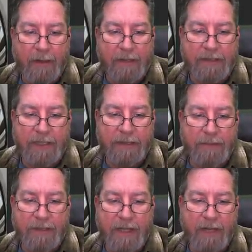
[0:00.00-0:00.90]
it sends
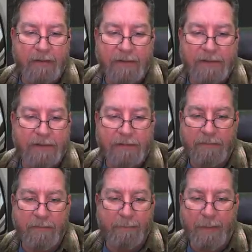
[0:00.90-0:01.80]
me down this
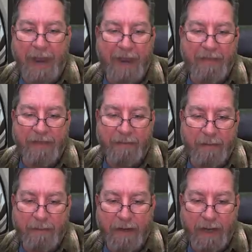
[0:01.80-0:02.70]
path that
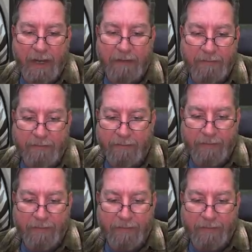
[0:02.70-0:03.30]
maybe I hadn't